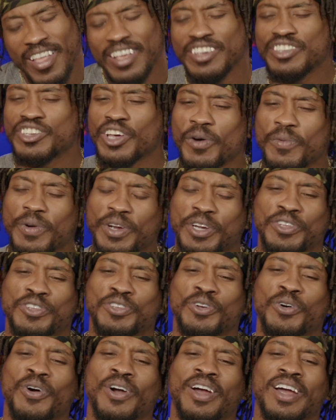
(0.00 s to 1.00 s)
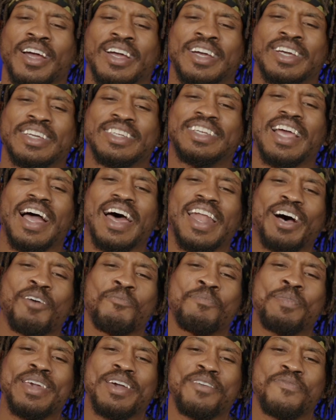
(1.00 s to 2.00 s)
Let's go with Couture. Shout
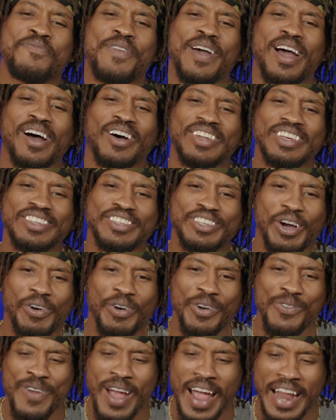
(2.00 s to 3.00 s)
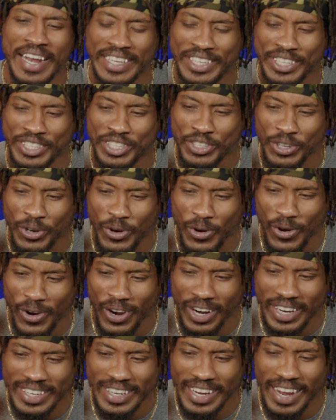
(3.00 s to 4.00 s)
out PFL. Let's go with Randy
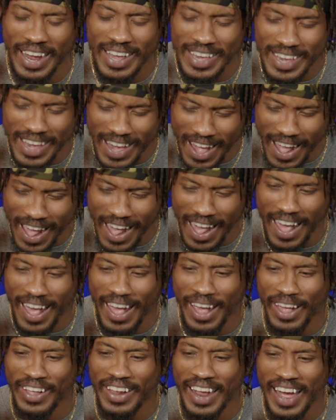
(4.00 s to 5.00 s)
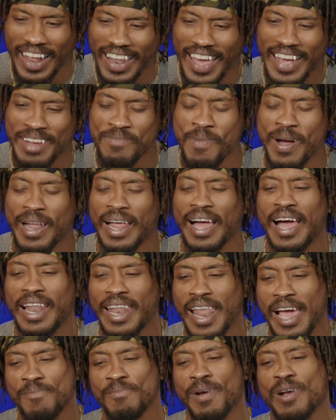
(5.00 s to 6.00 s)
Couture. Yeah, I like
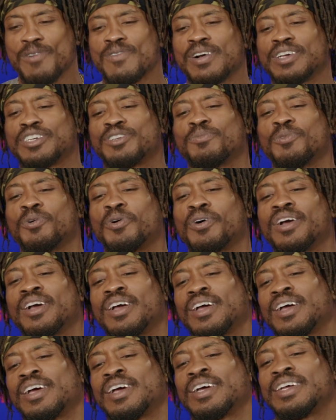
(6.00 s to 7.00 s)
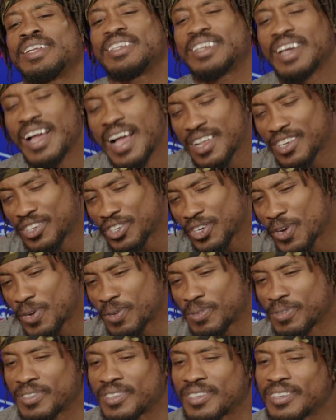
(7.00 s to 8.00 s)
my Rushmore. John
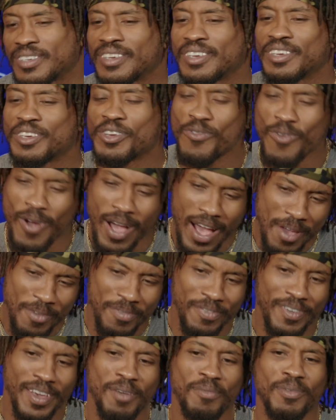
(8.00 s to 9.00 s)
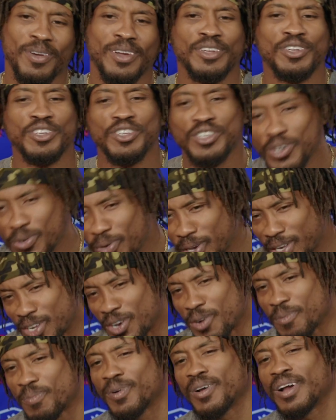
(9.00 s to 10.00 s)
Jones, Uriah Faber, Dewey
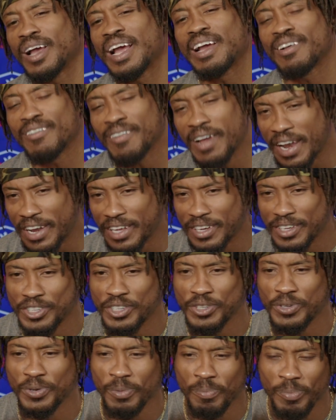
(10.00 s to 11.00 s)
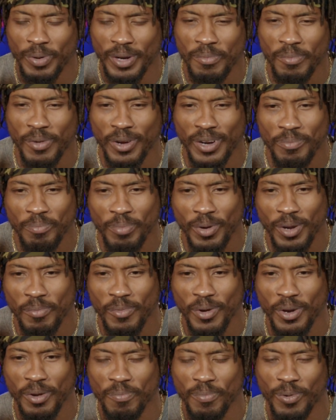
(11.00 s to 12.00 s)
Cooper, and Randy Couture. Put them on
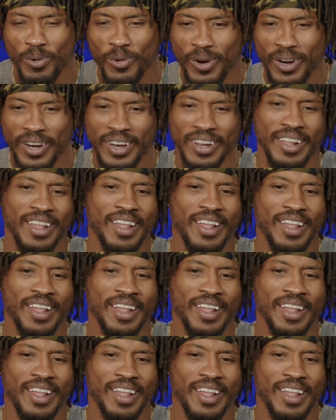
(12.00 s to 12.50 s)
the board.